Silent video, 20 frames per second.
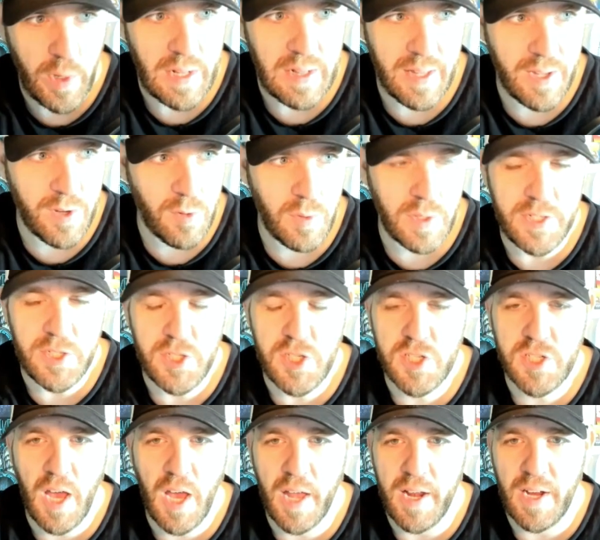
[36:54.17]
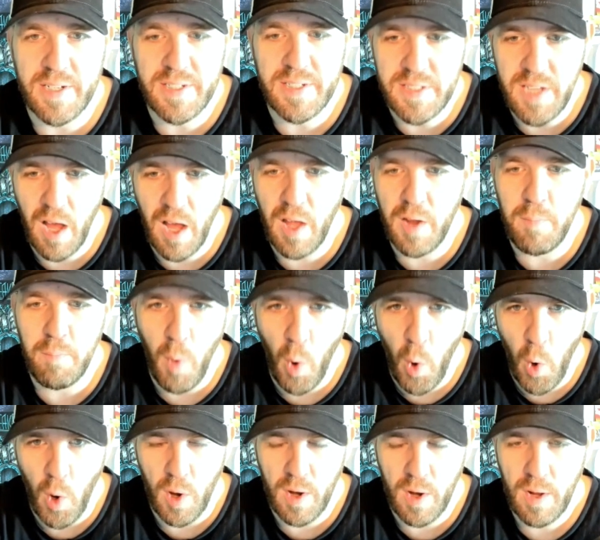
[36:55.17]
we literally just got a ton
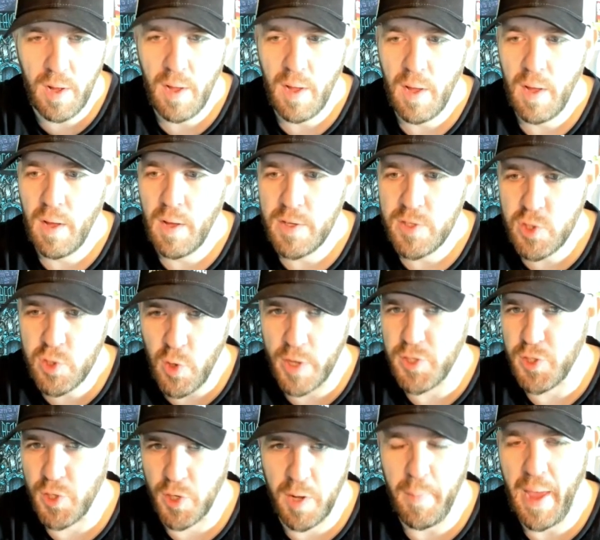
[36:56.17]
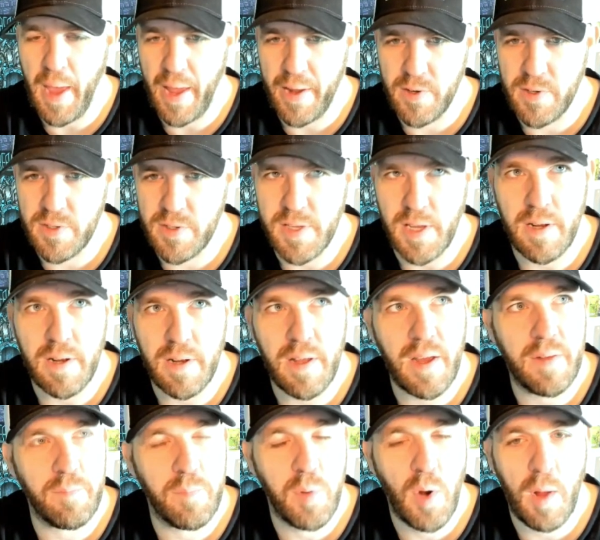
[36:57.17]
more treasure commanders
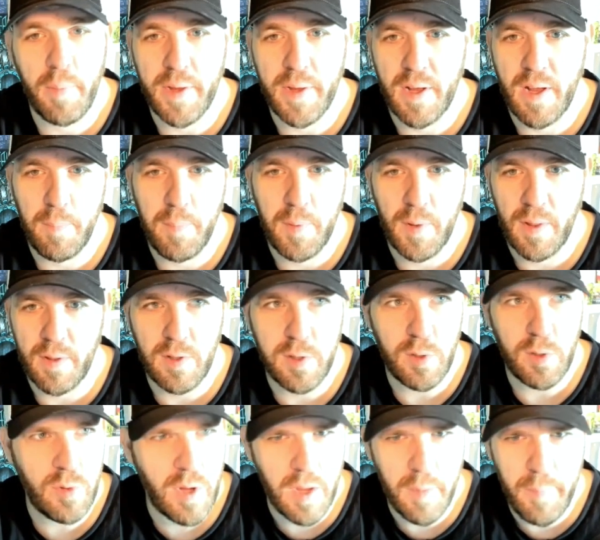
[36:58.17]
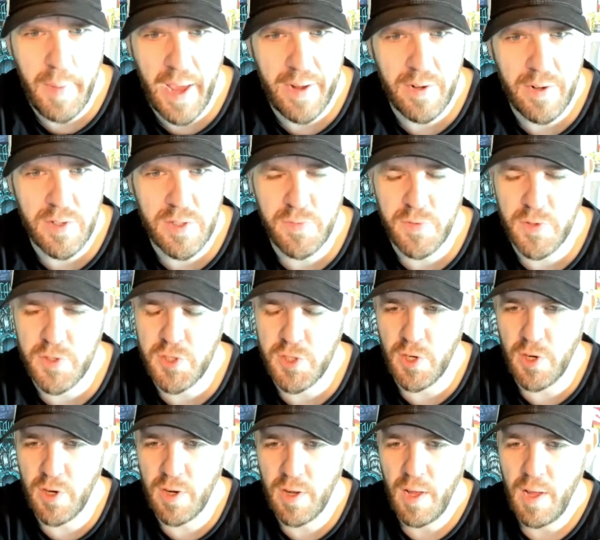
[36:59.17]
and probably a couple of clue commanders for
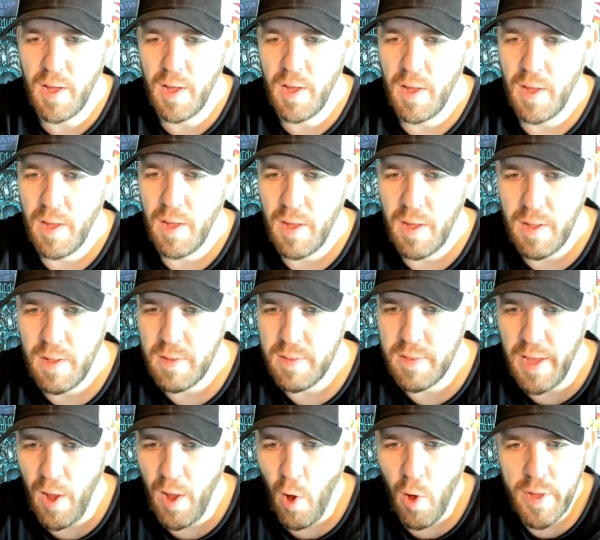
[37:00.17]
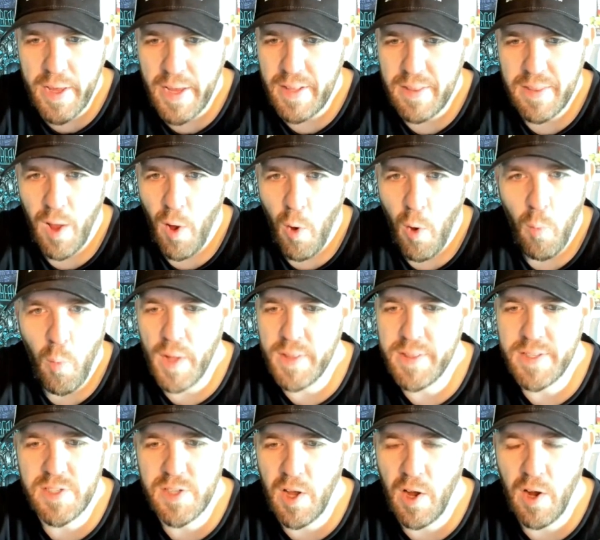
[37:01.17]
sure. They all
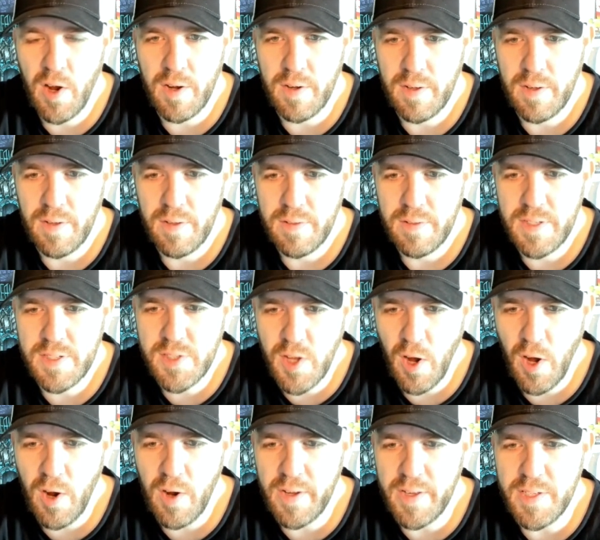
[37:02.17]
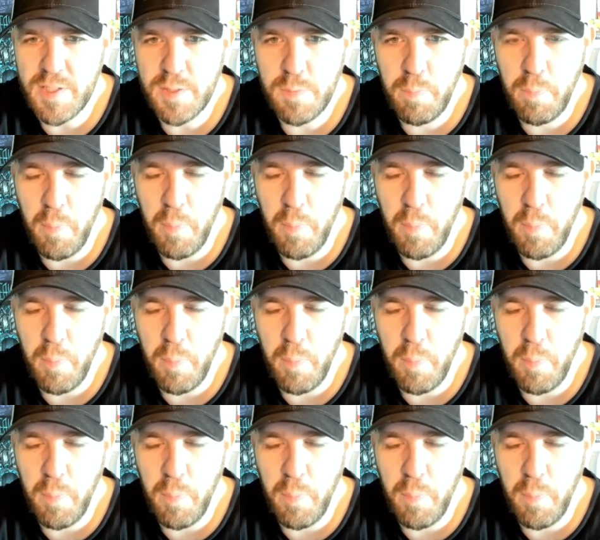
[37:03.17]
want this card. This card is